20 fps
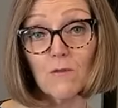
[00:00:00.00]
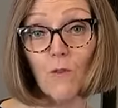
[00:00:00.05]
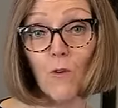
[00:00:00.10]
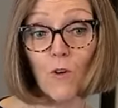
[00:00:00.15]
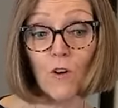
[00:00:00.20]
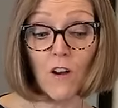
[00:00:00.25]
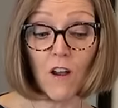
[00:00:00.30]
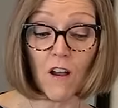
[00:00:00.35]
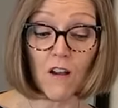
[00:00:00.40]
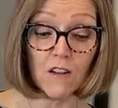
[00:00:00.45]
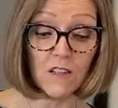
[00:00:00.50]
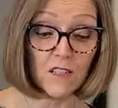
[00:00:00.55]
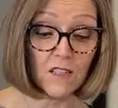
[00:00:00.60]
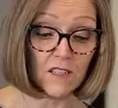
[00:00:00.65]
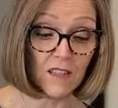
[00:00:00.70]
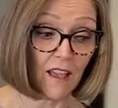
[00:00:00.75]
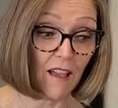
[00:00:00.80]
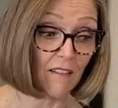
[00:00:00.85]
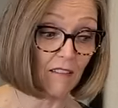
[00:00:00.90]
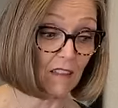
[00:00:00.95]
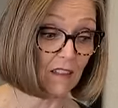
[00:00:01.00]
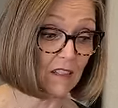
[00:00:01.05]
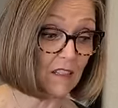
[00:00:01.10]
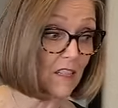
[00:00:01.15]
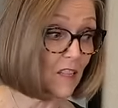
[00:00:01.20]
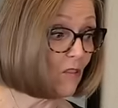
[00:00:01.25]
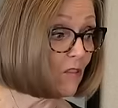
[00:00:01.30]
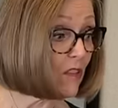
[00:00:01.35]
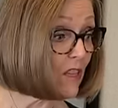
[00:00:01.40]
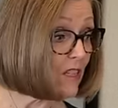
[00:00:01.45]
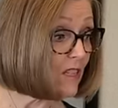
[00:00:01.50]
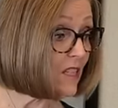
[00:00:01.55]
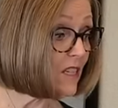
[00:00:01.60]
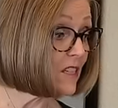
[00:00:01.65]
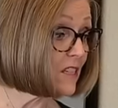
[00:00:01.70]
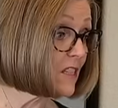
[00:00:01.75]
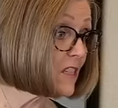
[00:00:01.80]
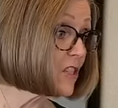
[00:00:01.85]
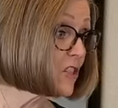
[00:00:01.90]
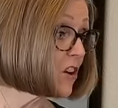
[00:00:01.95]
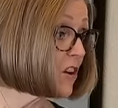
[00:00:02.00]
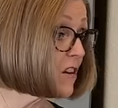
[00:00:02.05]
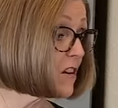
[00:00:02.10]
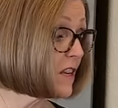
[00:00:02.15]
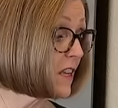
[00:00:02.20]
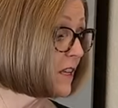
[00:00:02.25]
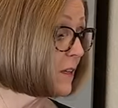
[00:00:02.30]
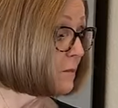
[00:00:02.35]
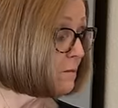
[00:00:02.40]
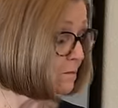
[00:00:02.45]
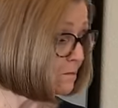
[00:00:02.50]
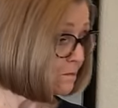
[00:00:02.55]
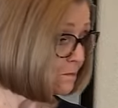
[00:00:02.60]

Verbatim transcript: for our salads. So let's get started.